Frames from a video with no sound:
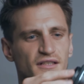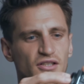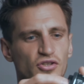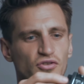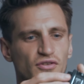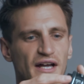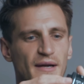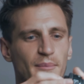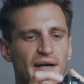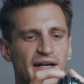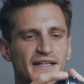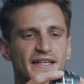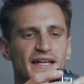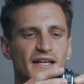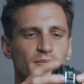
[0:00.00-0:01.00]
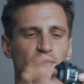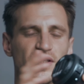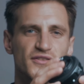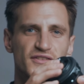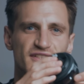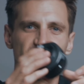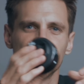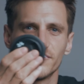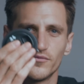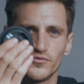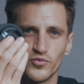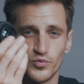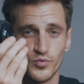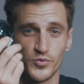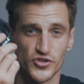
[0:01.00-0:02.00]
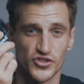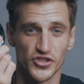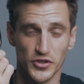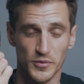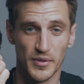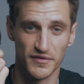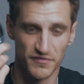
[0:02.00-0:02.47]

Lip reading: Call that a pancake because it's super